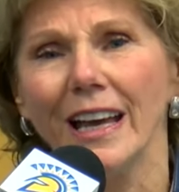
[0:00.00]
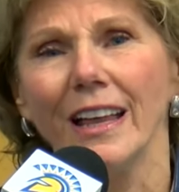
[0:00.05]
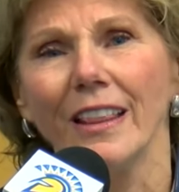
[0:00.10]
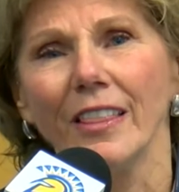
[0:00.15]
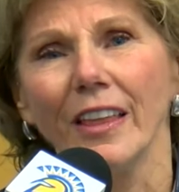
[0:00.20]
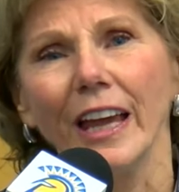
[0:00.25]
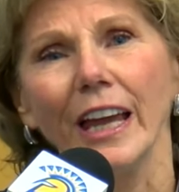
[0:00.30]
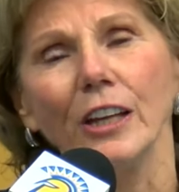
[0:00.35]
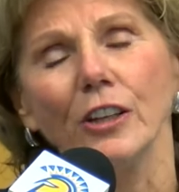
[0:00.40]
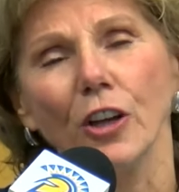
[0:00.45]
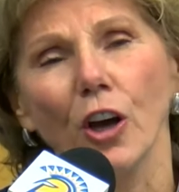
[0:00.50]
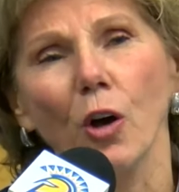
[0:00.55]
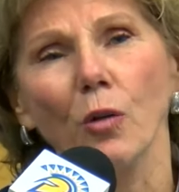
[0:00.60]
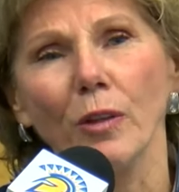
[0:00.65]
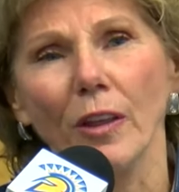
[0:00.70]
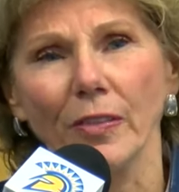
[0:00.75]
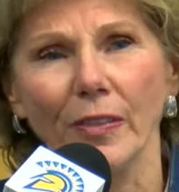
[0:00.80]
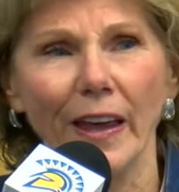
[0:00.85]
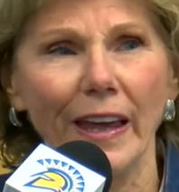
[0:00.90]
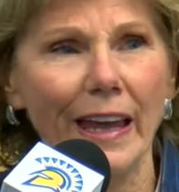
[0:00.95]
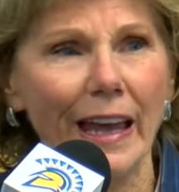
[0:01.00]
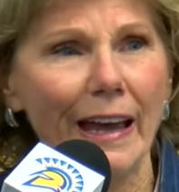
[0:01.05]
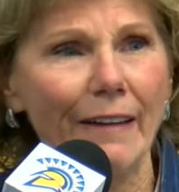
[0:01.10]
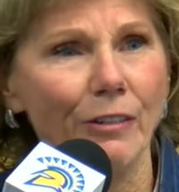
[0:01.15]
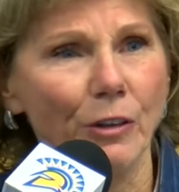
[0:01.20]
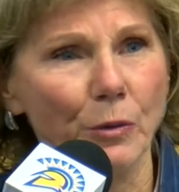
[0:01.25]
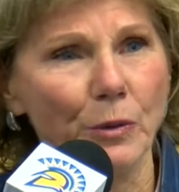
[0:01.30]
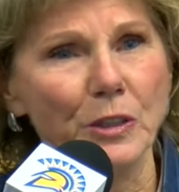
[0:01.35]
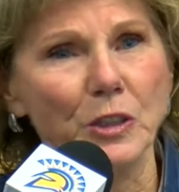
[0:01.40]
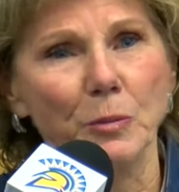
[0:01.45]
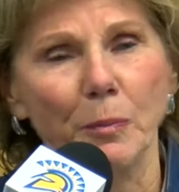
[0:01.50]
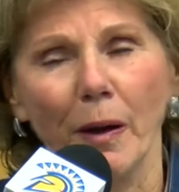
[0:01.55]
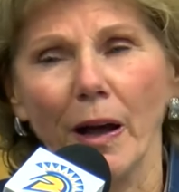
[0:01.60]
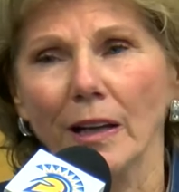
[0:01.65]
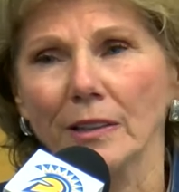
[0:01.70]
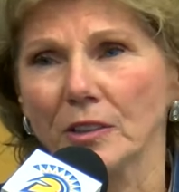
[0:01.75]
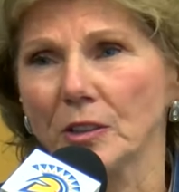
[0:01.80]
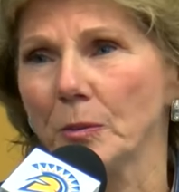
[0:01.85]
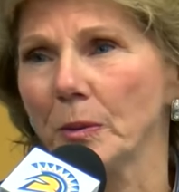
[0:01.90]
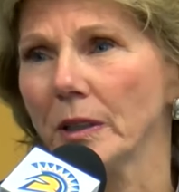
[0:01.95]
They know that they have a
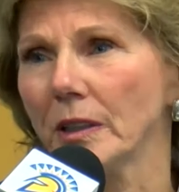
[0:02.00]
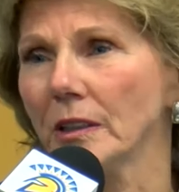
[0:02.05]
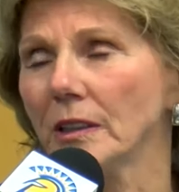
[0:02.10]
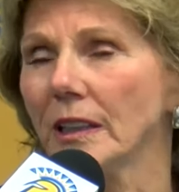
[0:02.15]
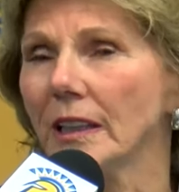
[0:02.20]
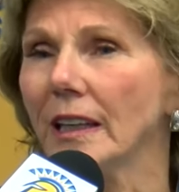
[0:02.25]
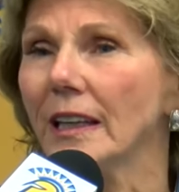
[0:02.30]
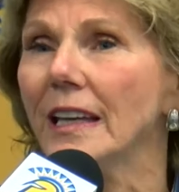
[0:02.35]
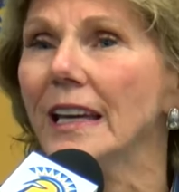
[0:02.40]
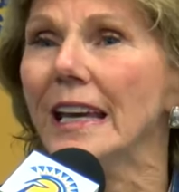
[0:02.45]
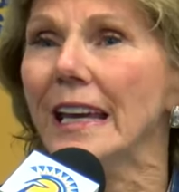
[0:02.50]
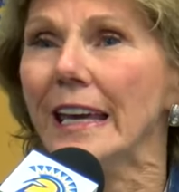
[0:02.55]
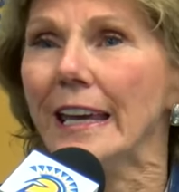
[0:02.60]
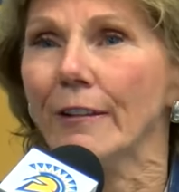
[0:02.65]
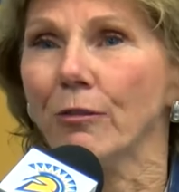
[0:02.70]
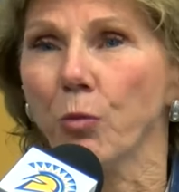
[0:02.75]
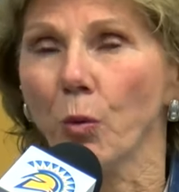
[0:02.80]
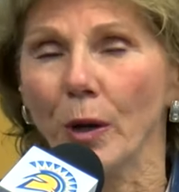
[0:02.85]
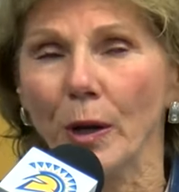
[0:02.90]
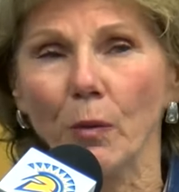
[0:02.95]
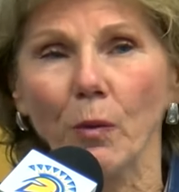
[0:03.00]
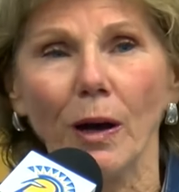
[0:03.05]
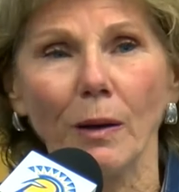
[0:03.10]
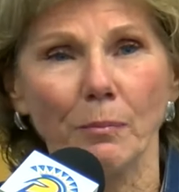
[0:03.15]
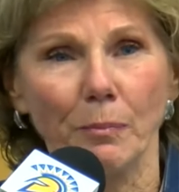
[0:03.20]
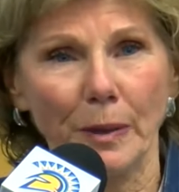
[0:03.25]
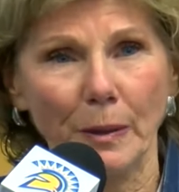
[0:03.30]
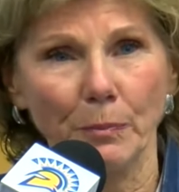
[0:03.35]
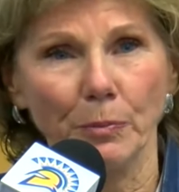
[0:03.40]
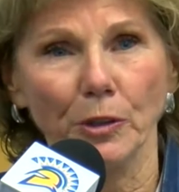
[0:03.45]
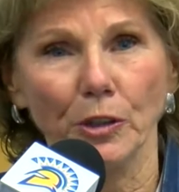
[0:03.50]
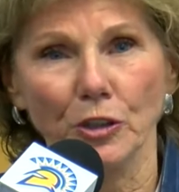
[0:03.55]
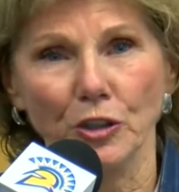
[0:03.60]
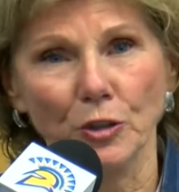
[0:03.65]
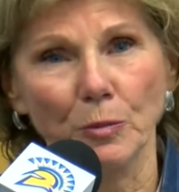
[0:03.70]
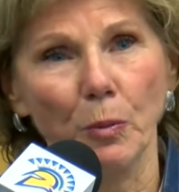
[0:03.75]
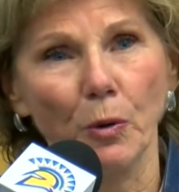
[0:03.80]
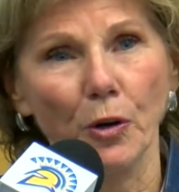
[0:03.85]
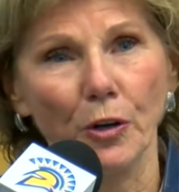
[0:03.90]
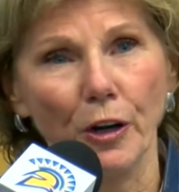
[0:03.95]
responsibility. If we want people to
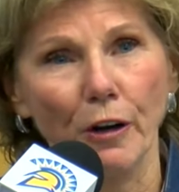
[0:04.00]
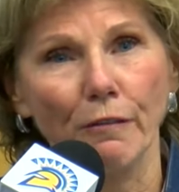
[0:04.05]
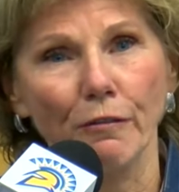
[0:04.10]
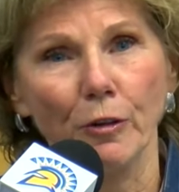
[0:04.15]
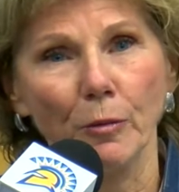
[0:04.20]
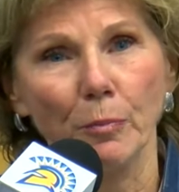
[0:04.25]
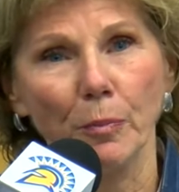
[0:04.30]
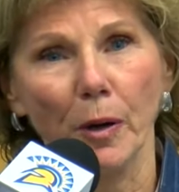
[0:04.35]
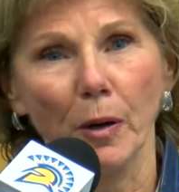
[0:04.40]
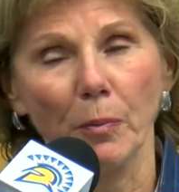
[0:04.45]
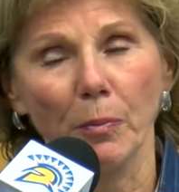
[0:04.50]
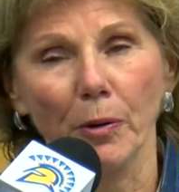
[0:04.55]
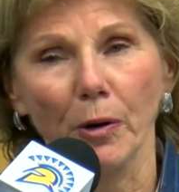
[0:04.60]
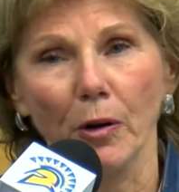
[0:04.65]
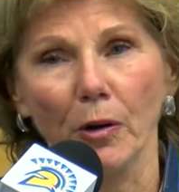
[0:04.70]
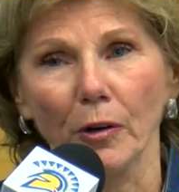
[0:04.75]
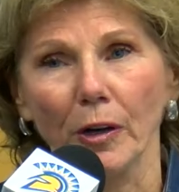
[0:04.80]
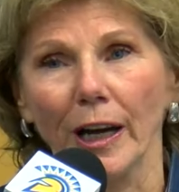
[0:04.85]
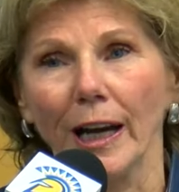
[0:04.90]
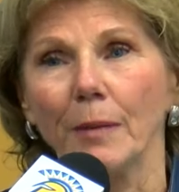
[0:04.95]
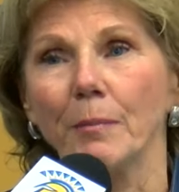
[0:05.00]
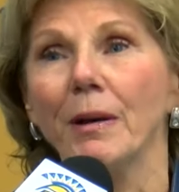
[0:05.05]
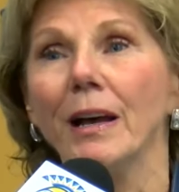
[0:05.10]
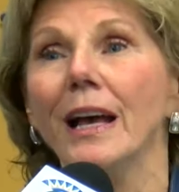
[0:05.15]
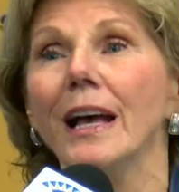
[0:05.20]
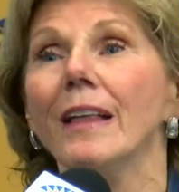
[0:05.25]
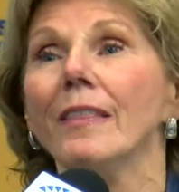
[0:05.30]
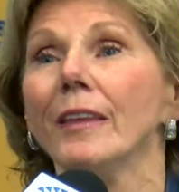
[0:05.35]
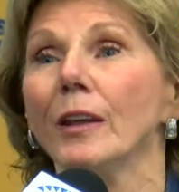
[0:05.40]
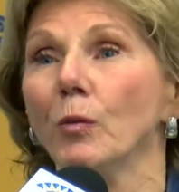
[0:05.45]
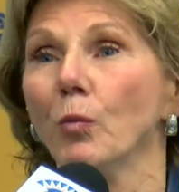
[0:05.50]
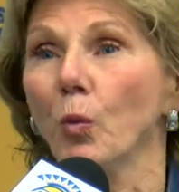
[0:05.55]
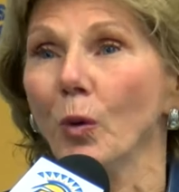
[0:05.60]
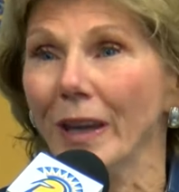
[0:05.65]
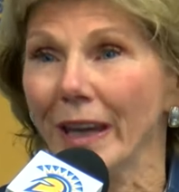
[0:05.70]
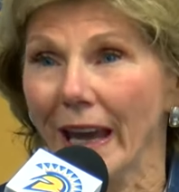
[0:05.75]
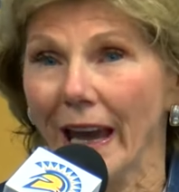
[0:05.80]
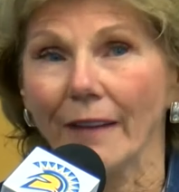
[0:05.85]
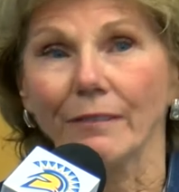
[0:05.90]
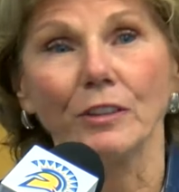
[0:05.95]
support our football program, then
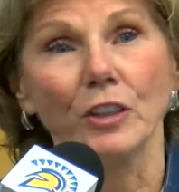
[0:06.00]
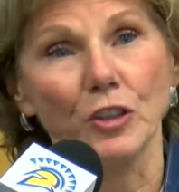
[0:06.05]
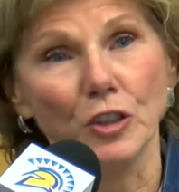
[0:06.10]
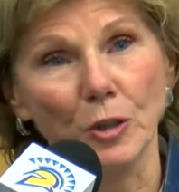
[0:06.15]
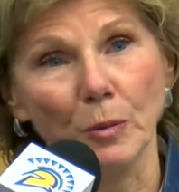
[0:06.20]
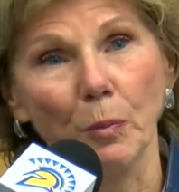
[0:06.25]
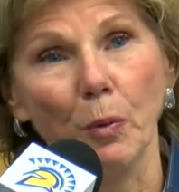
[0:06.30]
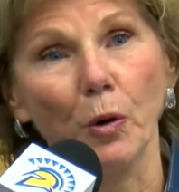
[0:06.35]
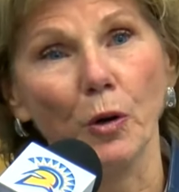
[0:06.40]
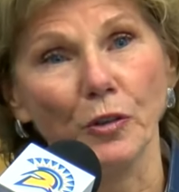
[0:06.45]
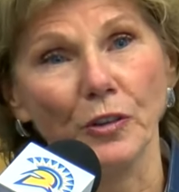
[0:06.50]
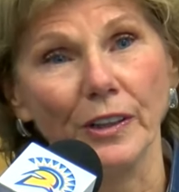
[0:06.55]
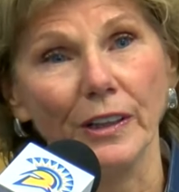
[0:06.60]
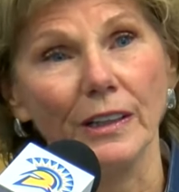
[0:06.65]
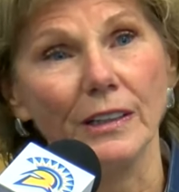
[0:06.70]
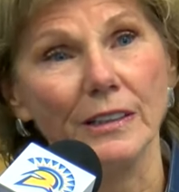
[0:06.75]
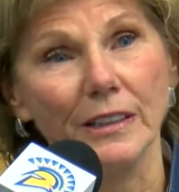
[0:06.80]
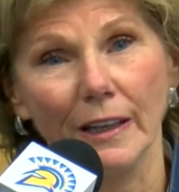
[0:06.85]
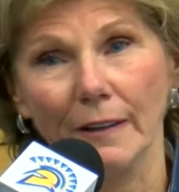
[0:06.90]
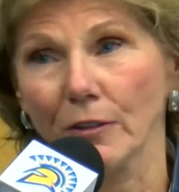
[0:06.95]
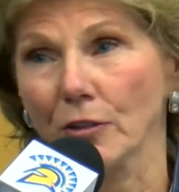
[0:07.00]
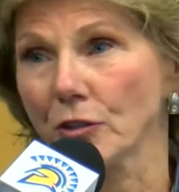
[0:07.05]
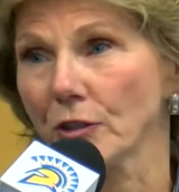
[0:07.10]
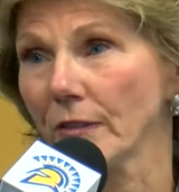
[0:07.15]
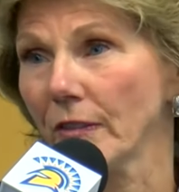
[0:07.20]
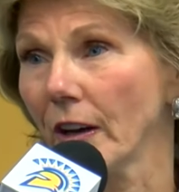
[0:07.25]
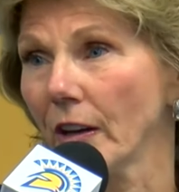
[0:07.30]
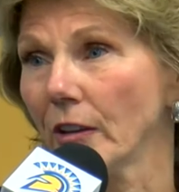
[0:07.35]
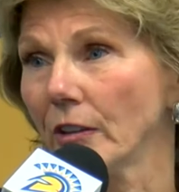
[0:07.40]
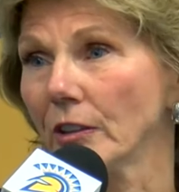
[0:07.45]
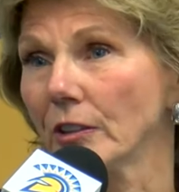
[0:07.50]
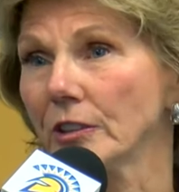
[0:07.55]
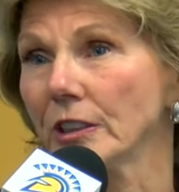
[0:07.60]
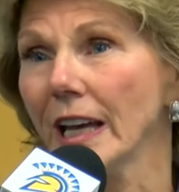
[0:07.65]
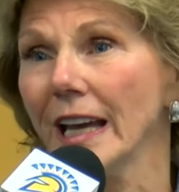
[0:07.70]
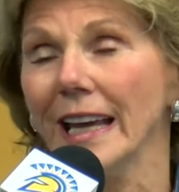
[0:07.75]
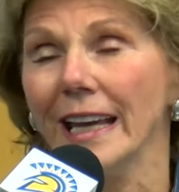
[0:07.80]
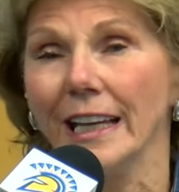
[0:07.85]
we have to support the endeavors of others.